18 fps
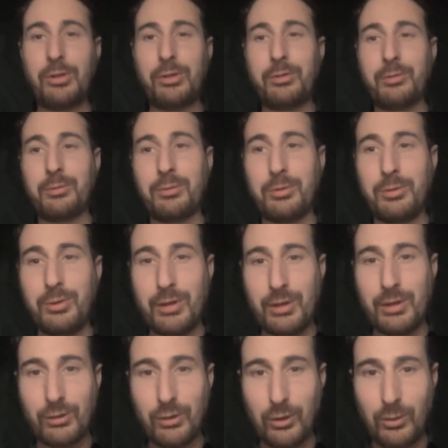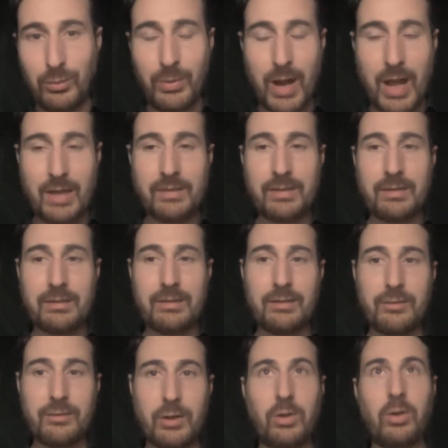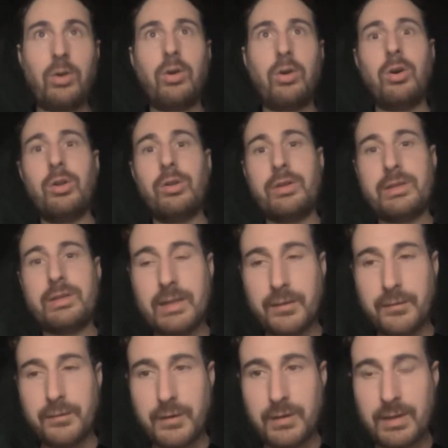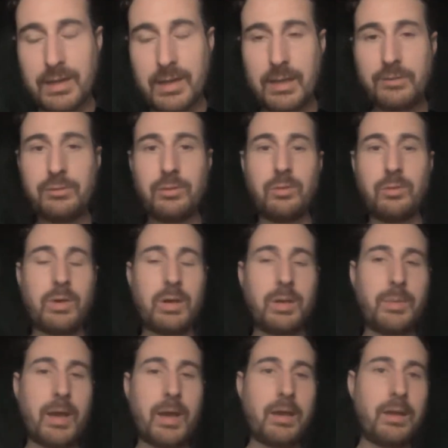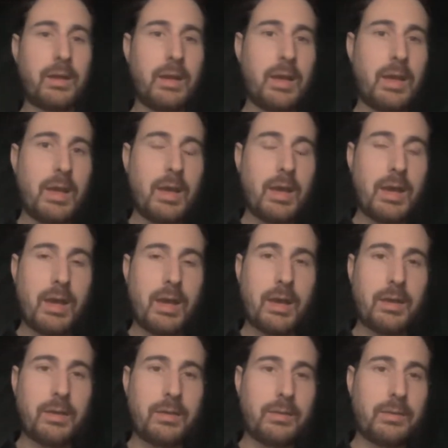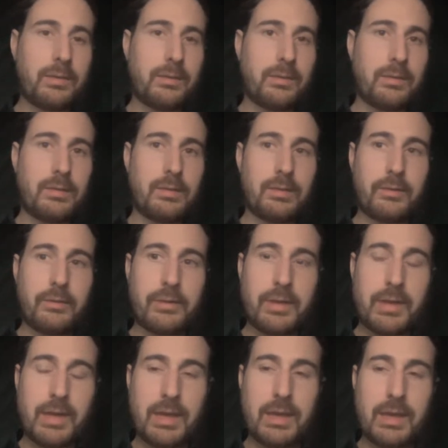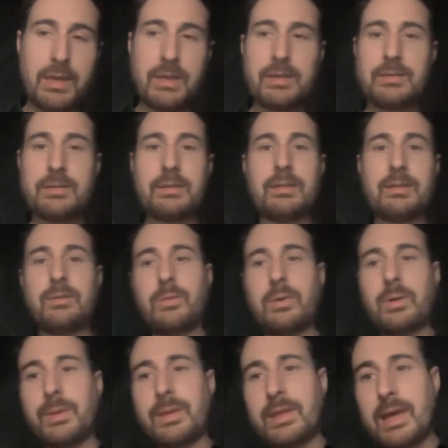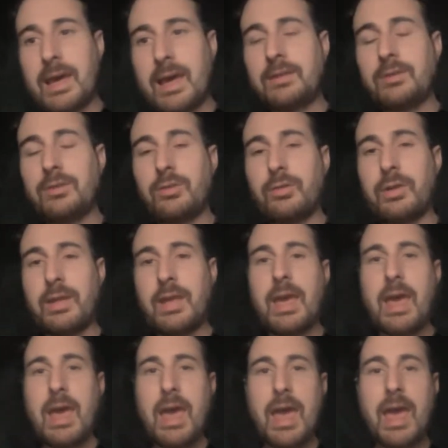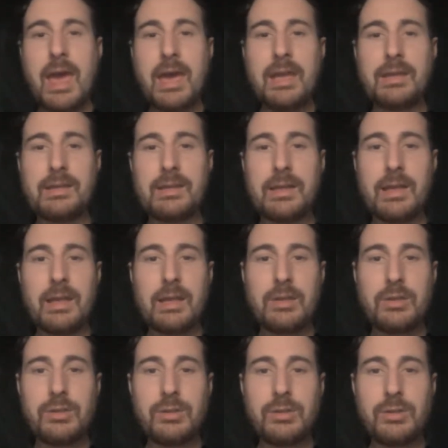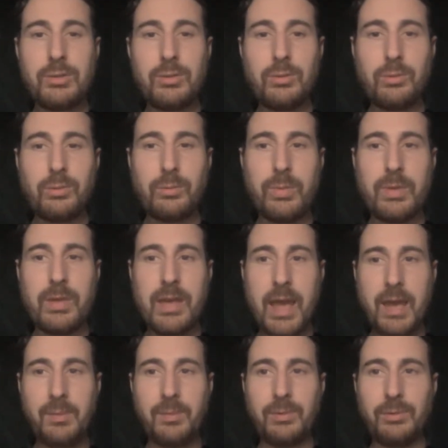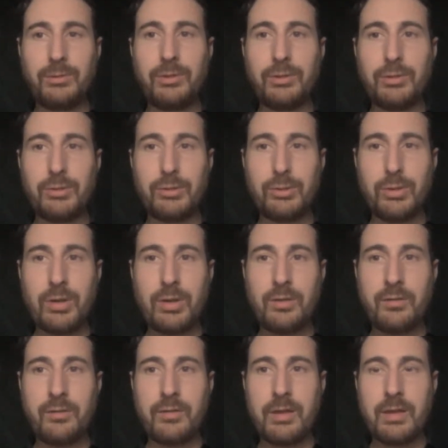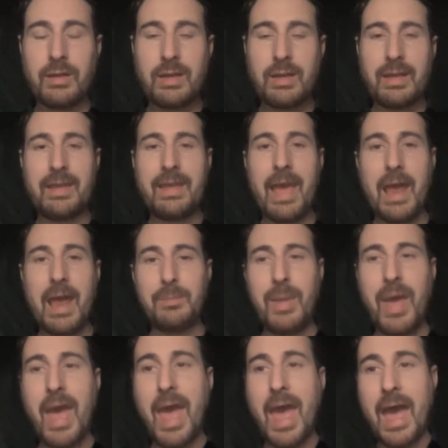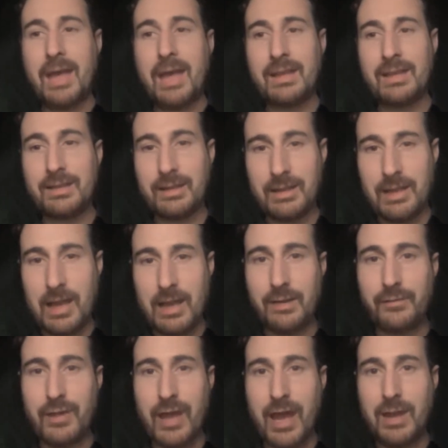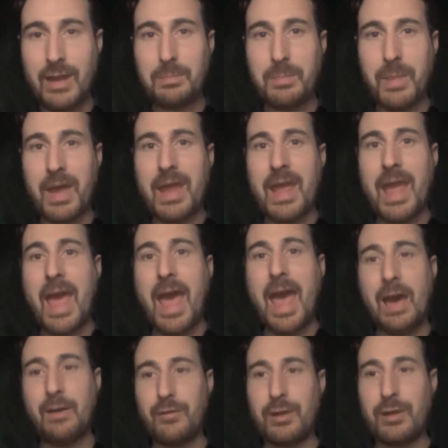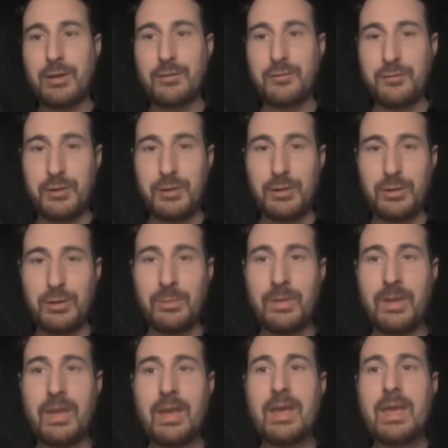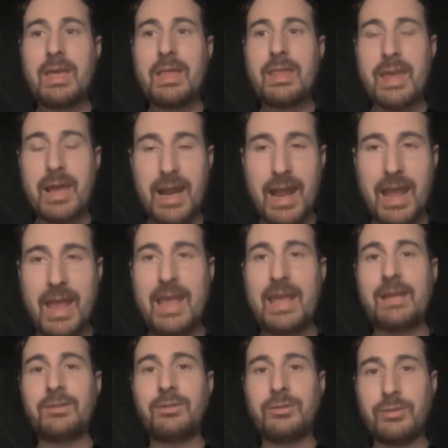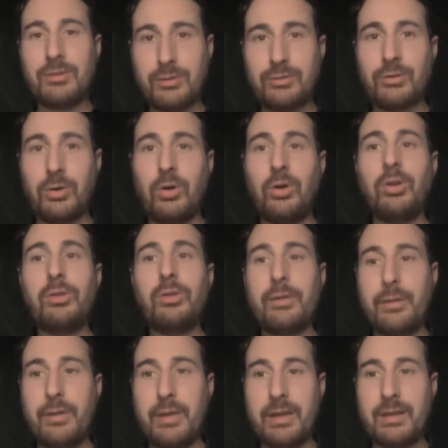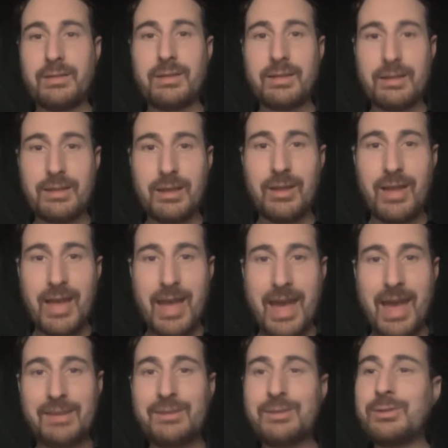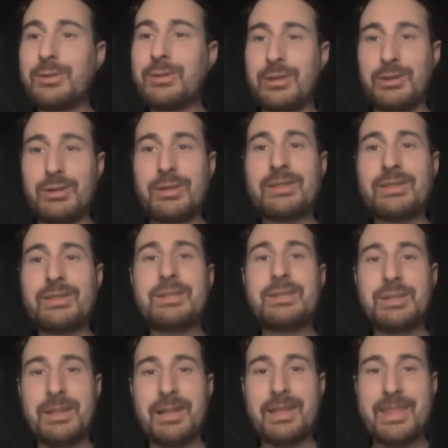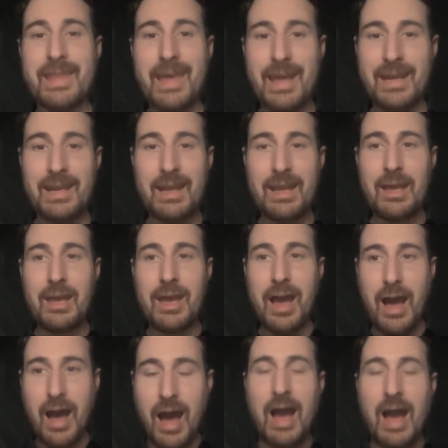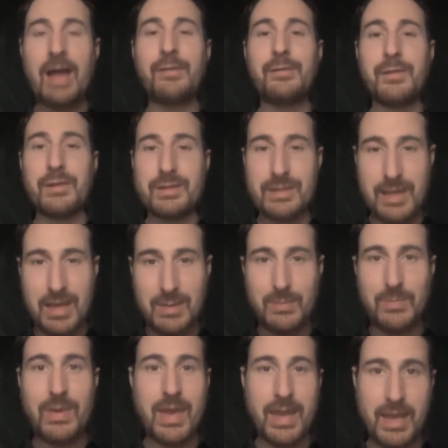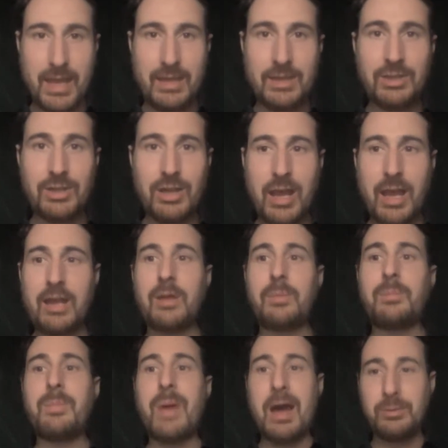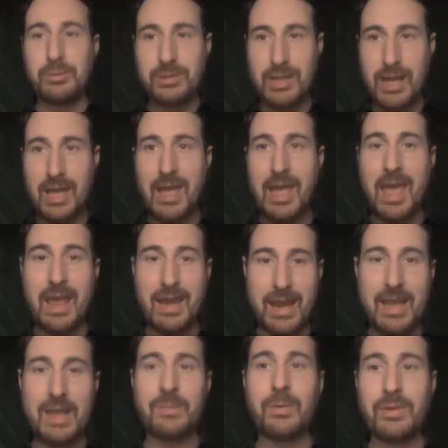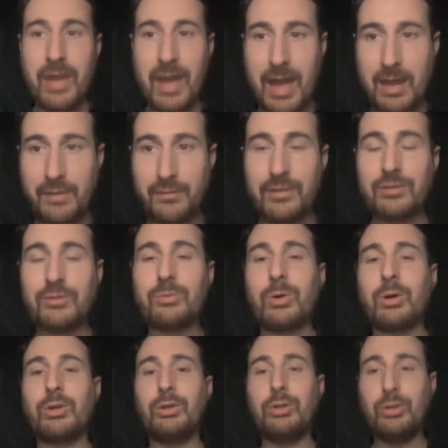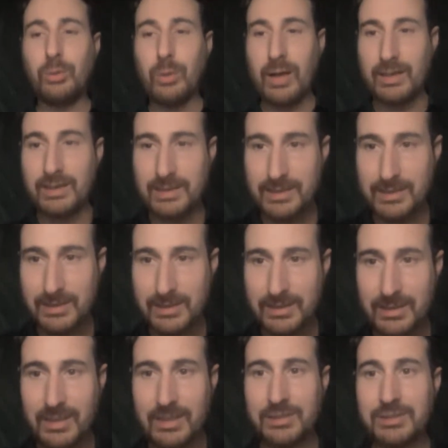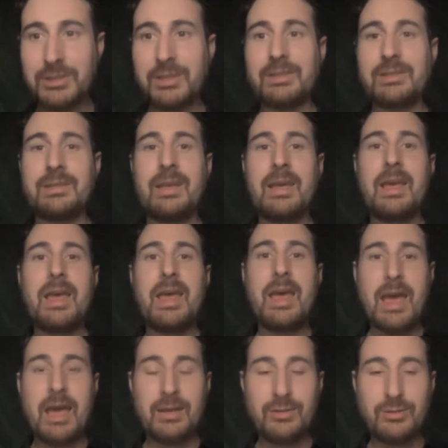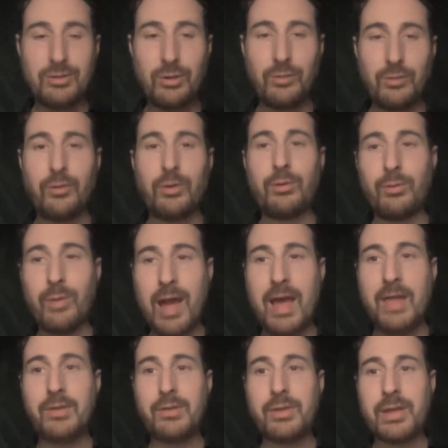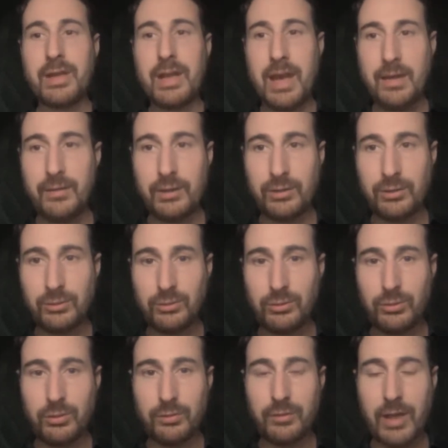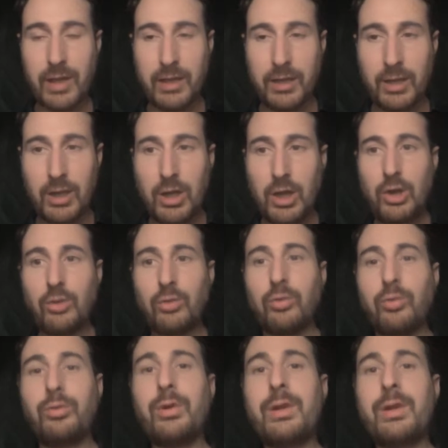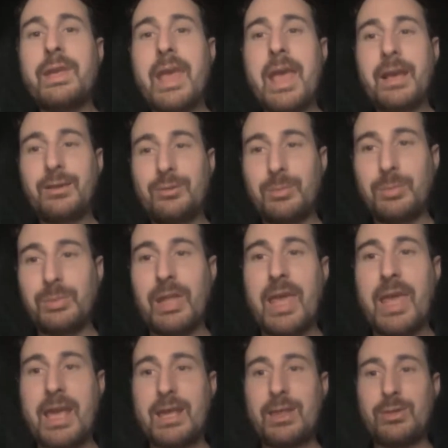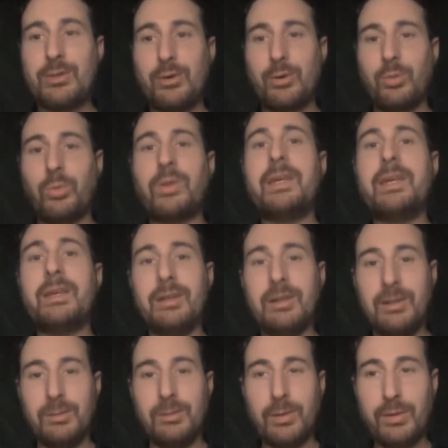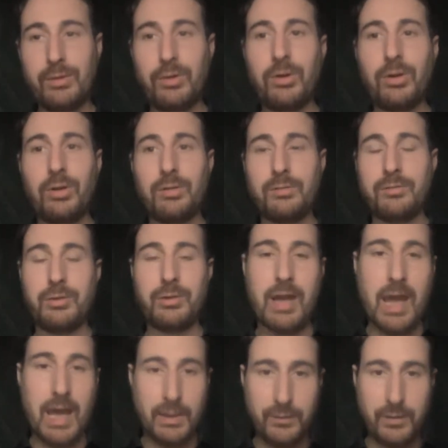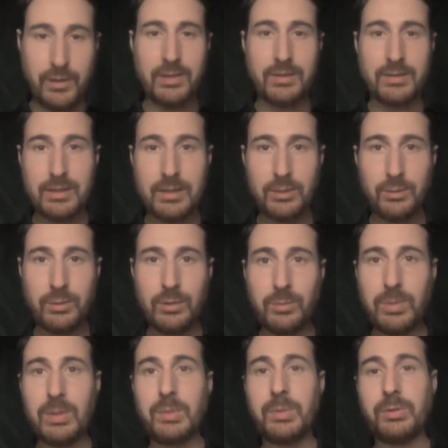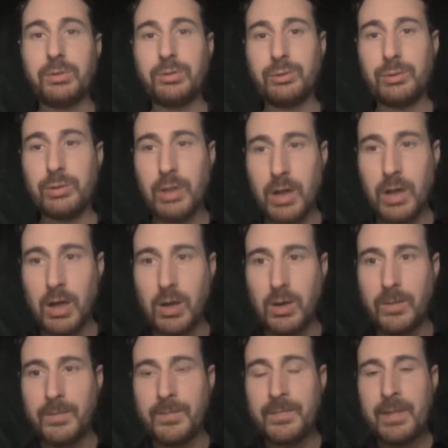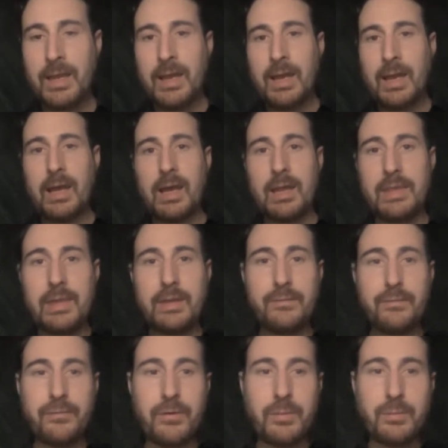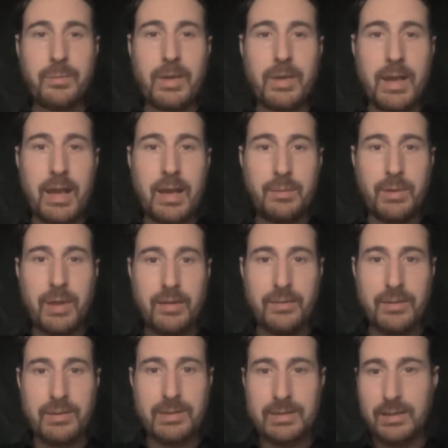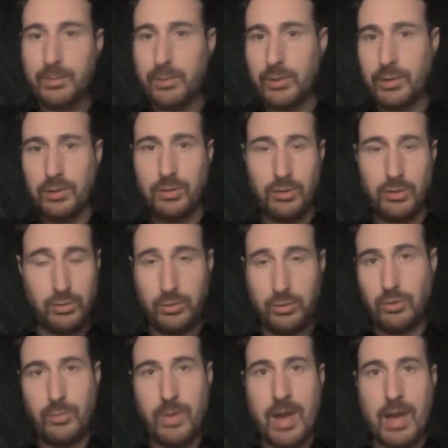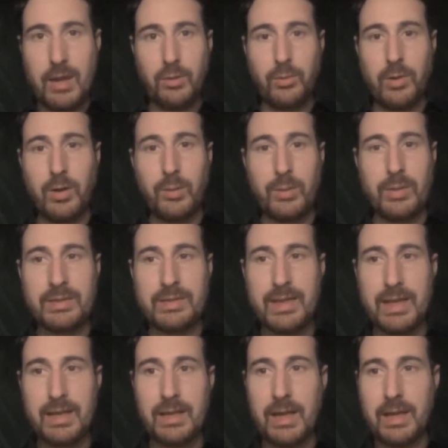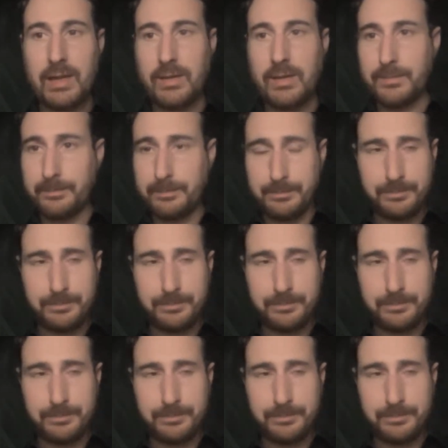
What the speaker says: through this whole process of there are all these different things. So what about, this and what about that and so forth. And to be able to sort of get past a lot of that by having a film that answers all the things that they'll ask so that you're essentially then on the same page and and able to have these more nuanced discussions and so forth, rather than having to sort of like re-explain the wheel with all of your advocacy with people you know. I think from an animal advocacy standpoint, no matter where we stand on